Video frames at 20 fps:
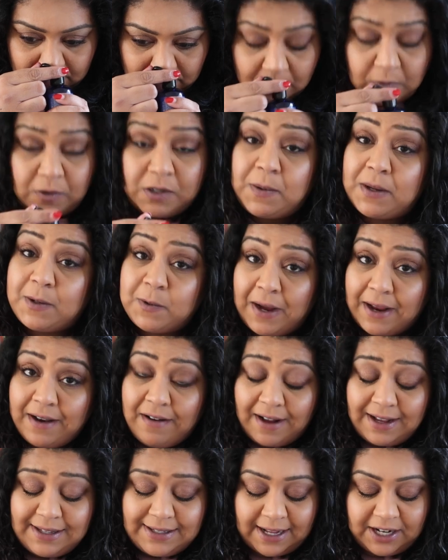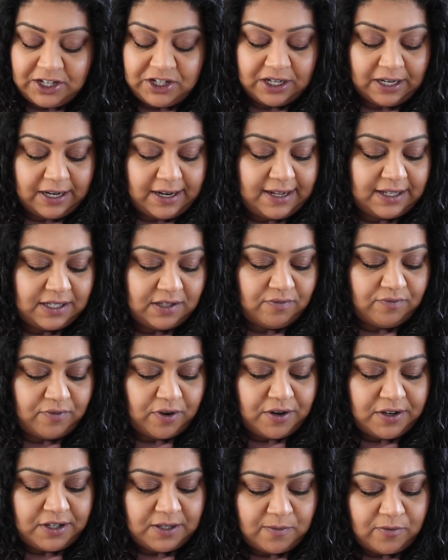Oh, it smells quite nice actually. It's
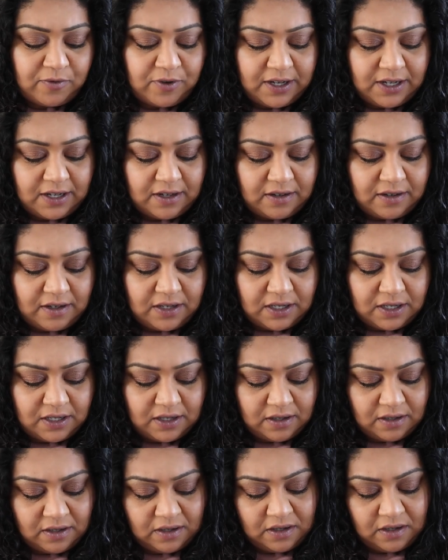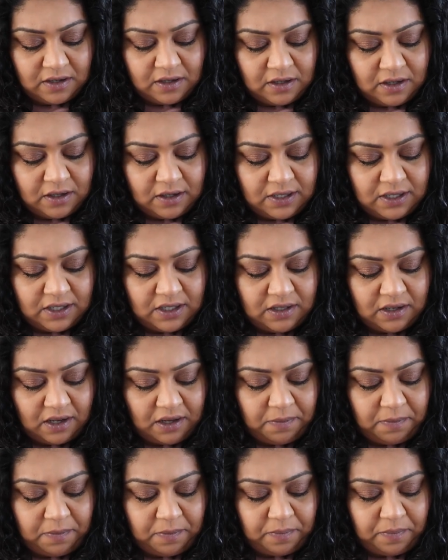rosemary and
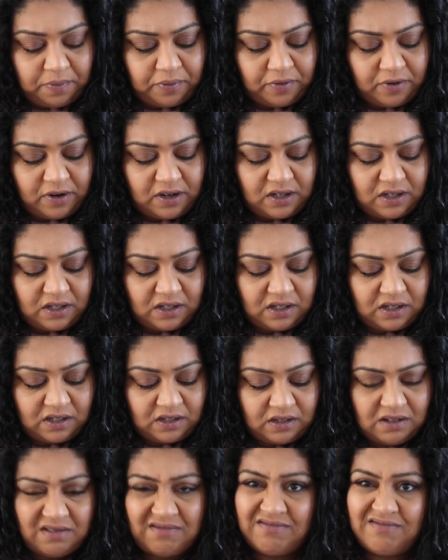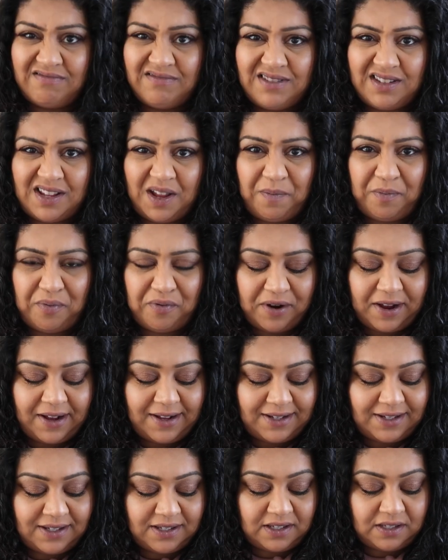cypress,
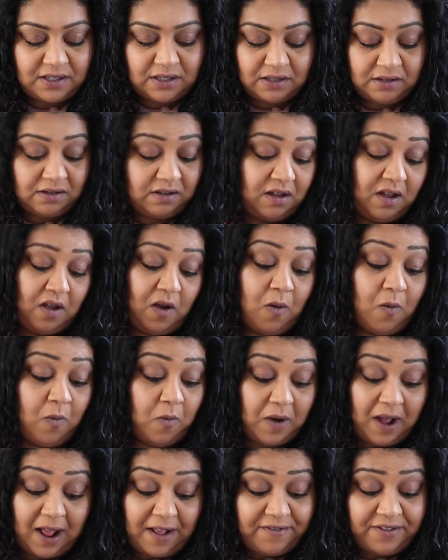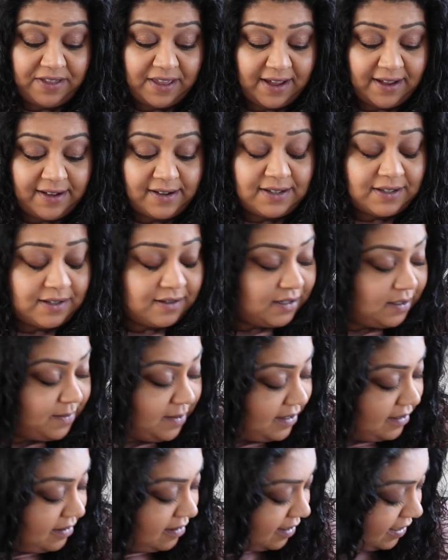cypress, whatever that is. It
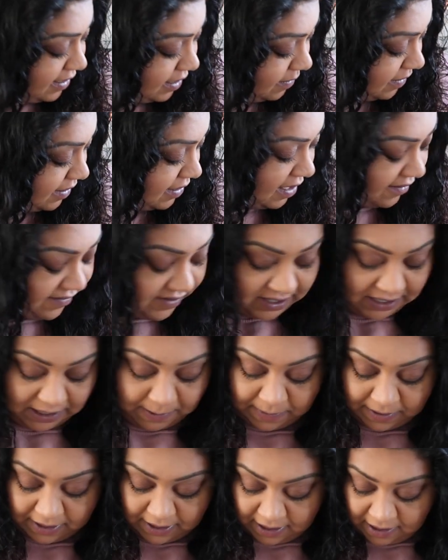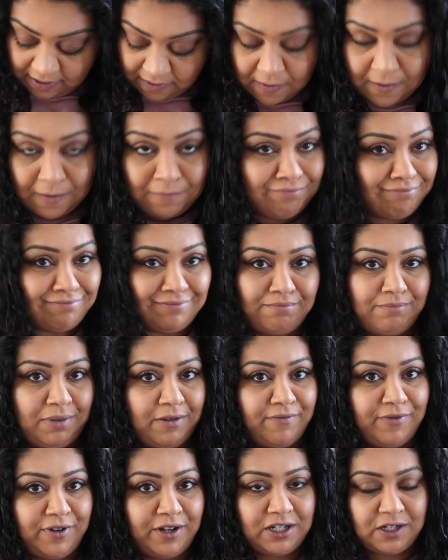smells nice. It was seventy p. Be
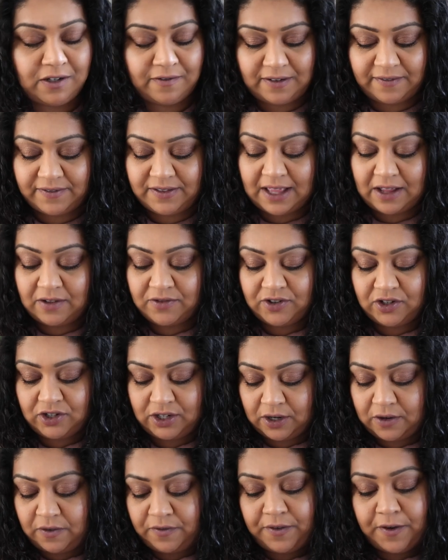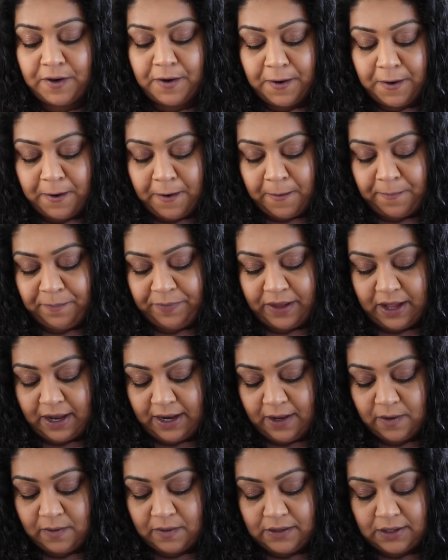rude to have left that on the shelf.
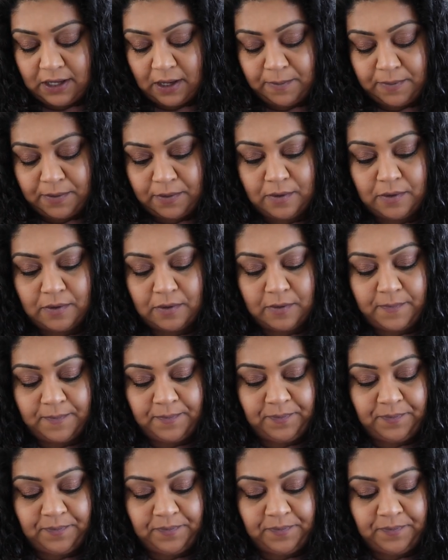And he also bought